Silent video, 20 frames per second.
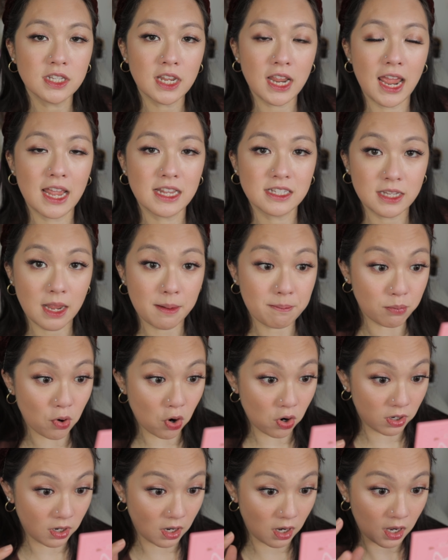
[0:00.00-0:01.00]
it has that
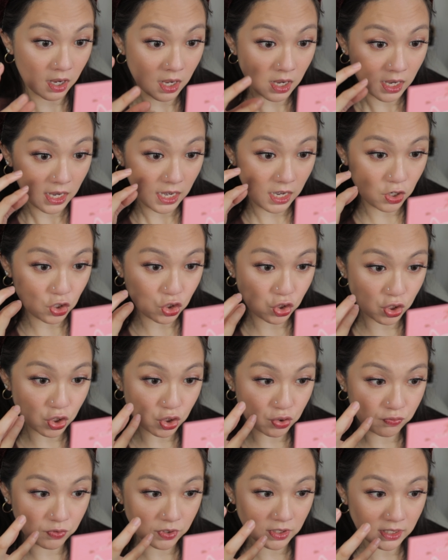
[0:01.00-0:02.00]
border, it
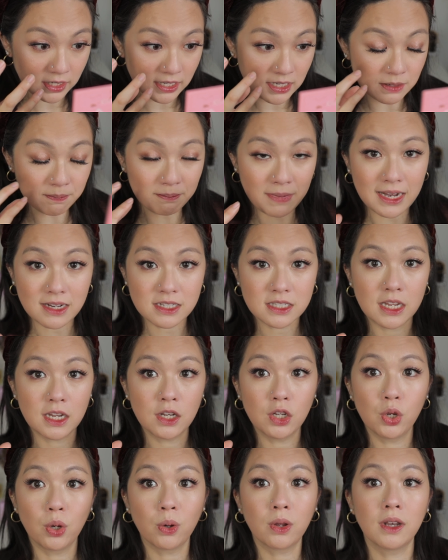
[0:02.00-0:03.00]
just really makes it
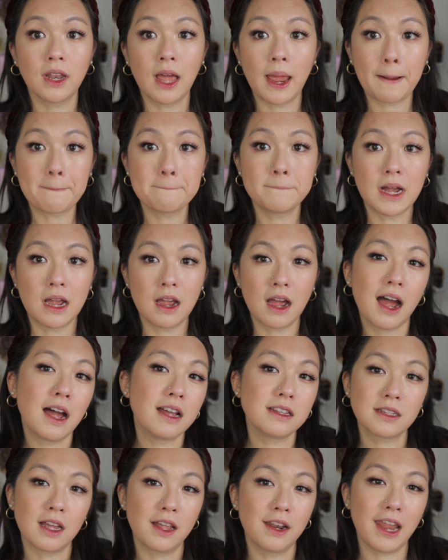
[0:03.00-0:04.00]
look like my
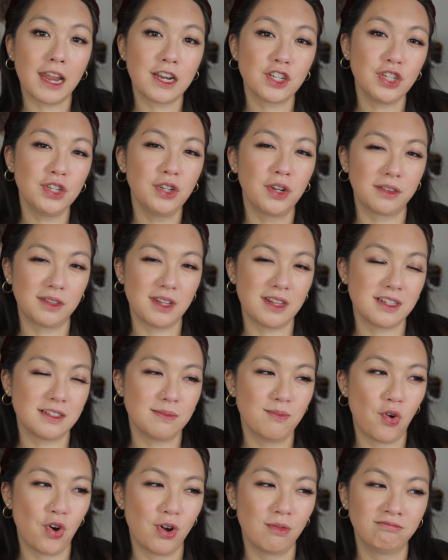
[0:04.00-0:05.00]
eyes are actually not that
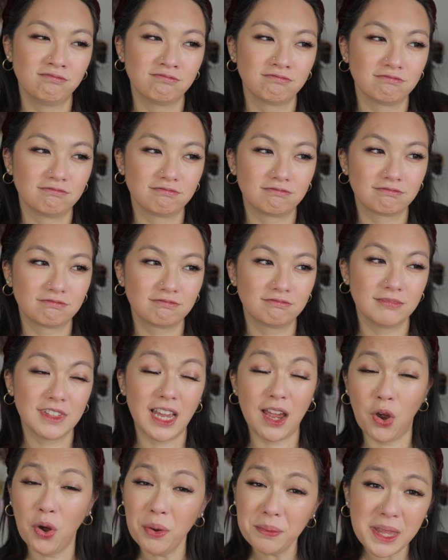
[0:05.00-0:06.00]
small. I
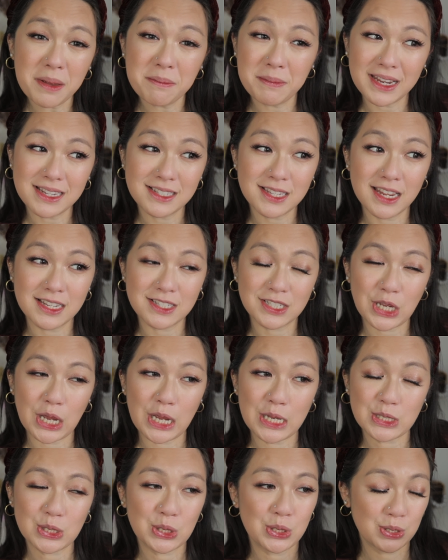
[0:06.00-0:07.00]
hope that makes sense,
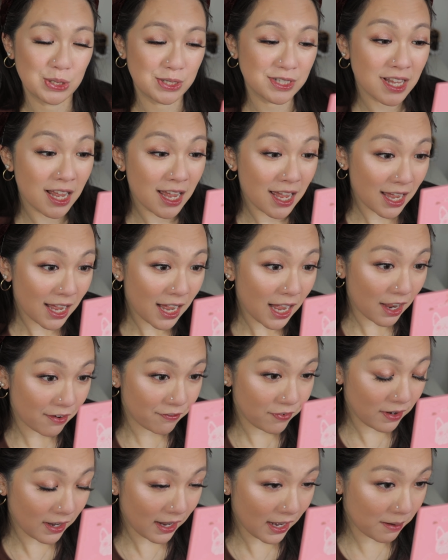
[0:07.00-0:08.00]
guys, because I
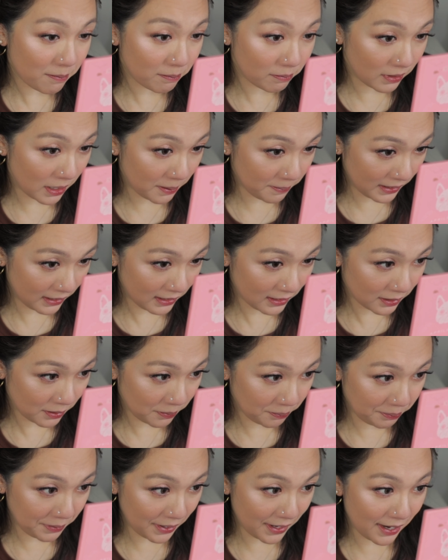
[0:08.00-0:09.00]
feel like I'm blabbing,
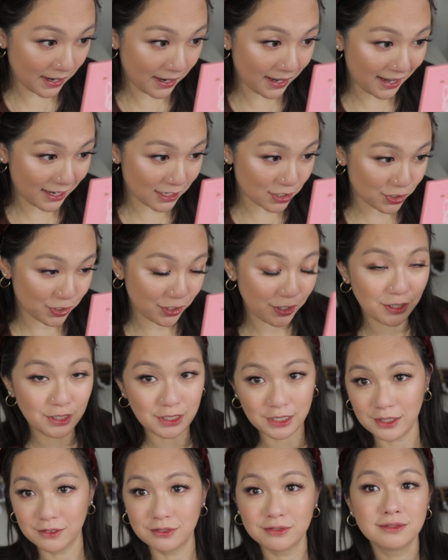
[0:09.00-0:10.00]
but I actually
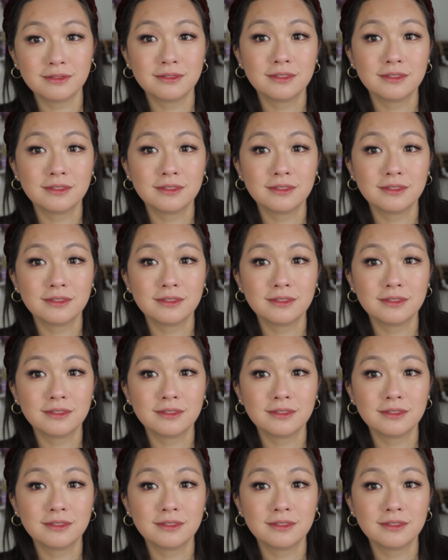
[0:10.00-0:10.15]
love